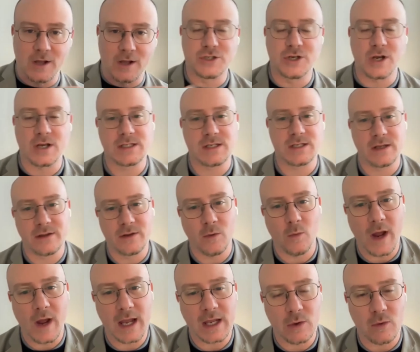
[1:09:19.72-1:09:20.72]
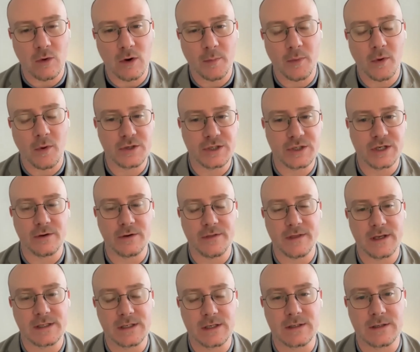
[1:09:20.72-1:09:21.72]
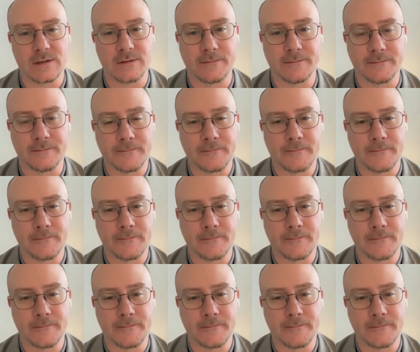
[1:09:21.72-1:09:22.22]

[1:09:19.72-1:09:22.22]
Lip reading: adjusted the way you were approaching your thesis?